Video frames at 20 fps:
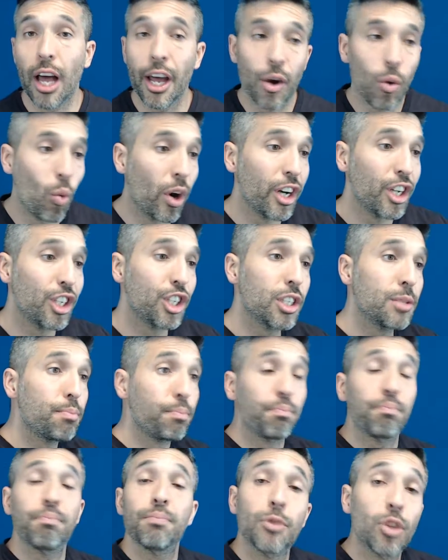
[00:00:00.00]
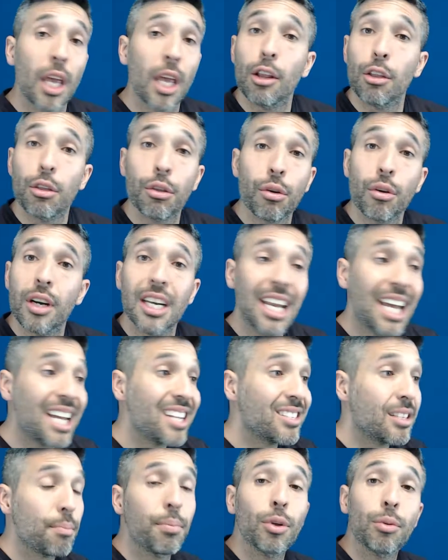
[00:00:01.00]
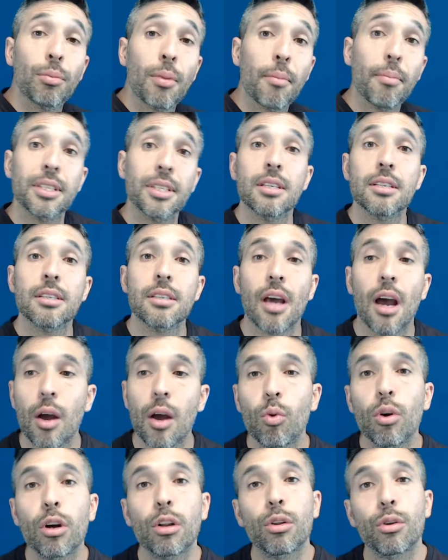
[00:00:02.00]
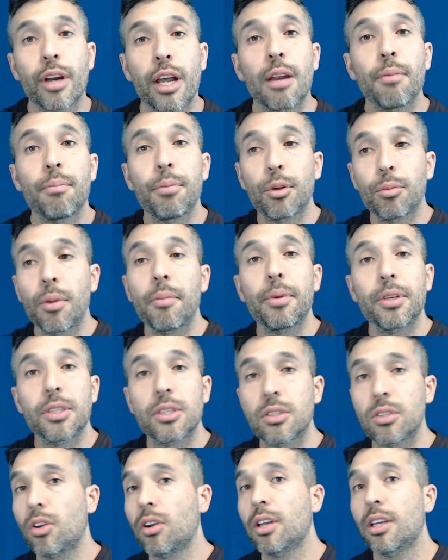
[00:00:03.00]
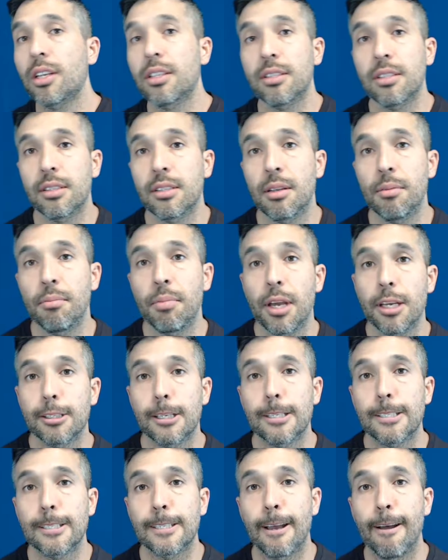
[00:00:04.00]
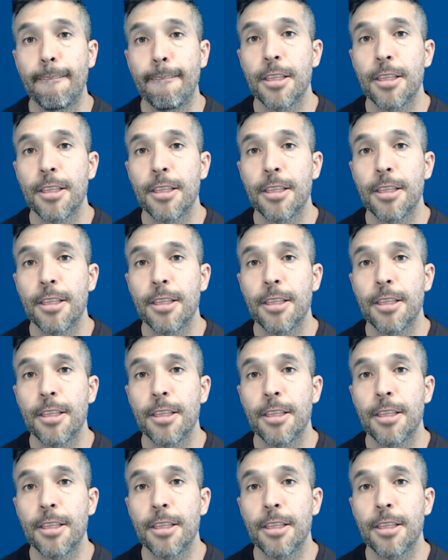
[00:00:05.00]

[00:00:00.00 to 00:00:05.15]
I don't want to just take 30 days to build my business. I want to learn how to build my business on a consistent basis.